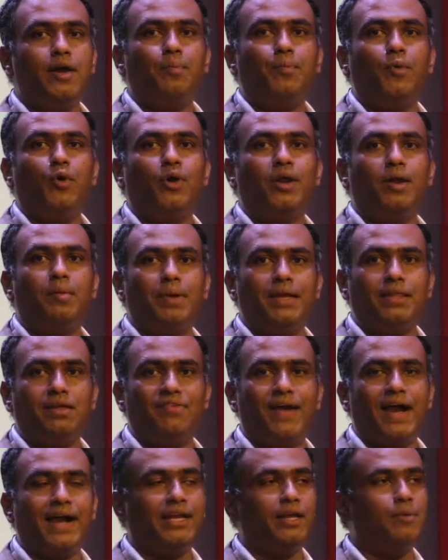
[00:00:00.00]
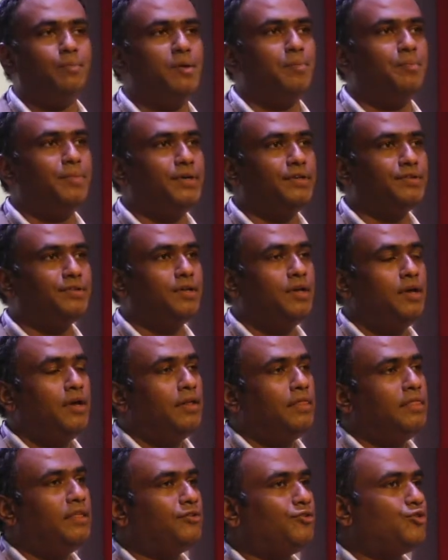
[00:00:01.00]
uploaded by the faculty members.
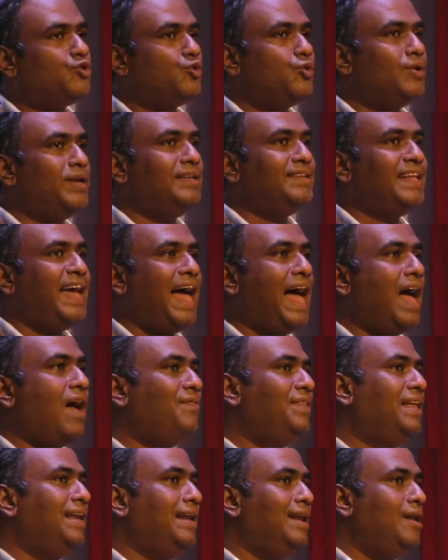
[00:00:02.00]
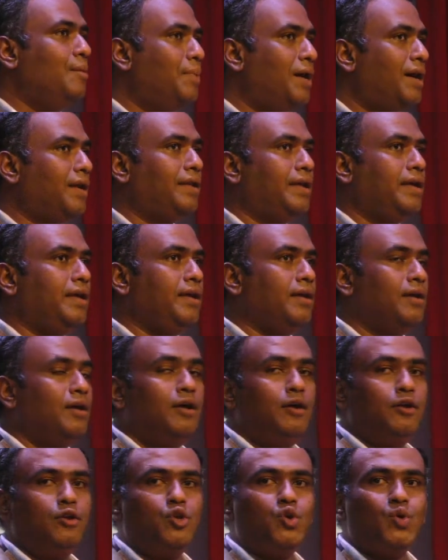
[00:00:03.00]
The students have the liberty
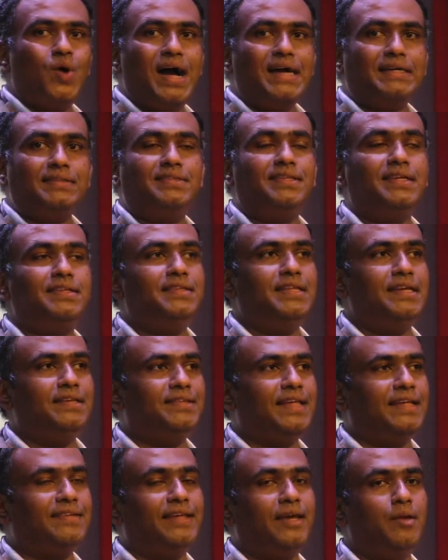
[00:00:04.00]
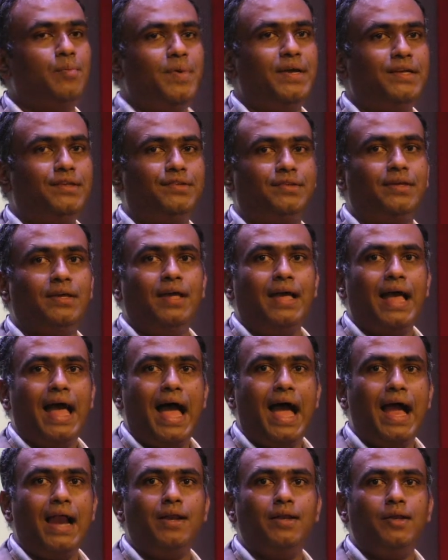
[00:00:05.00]
to access these assignments
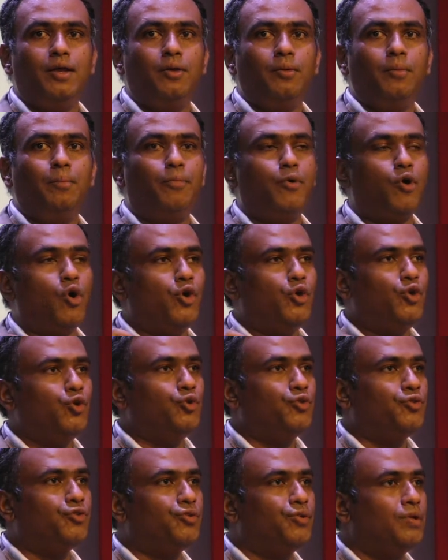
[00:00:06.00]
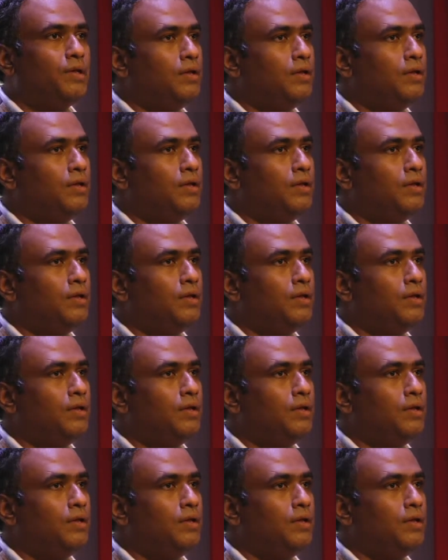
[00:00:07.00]
and produce